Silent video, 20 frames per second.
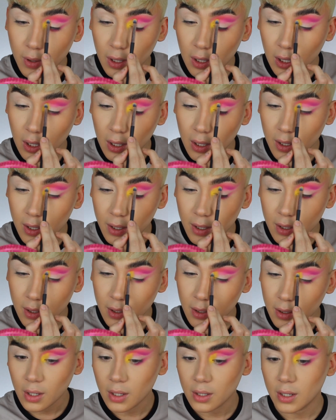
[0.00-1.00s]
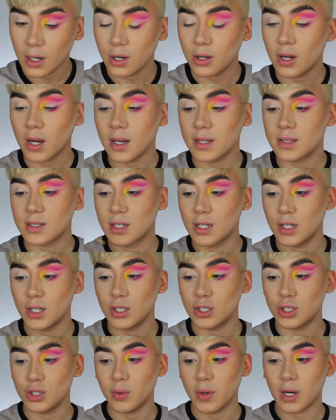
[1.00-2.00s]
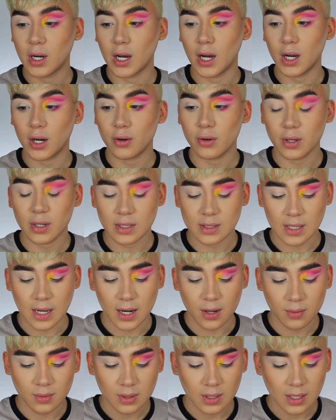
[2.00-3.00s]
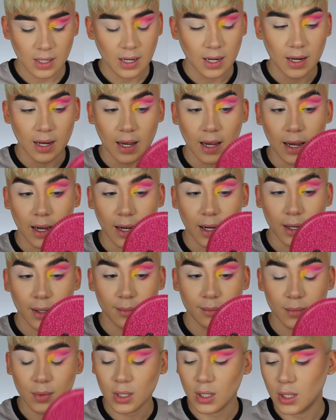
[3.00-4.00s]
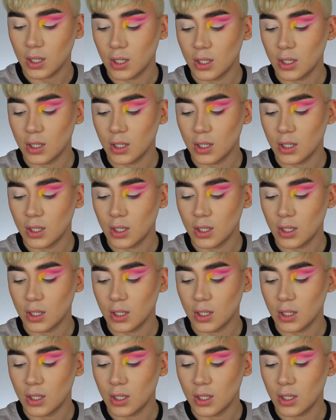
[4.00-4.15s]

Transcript: the lid. Now you guys could do a cut crease. I don't think I am.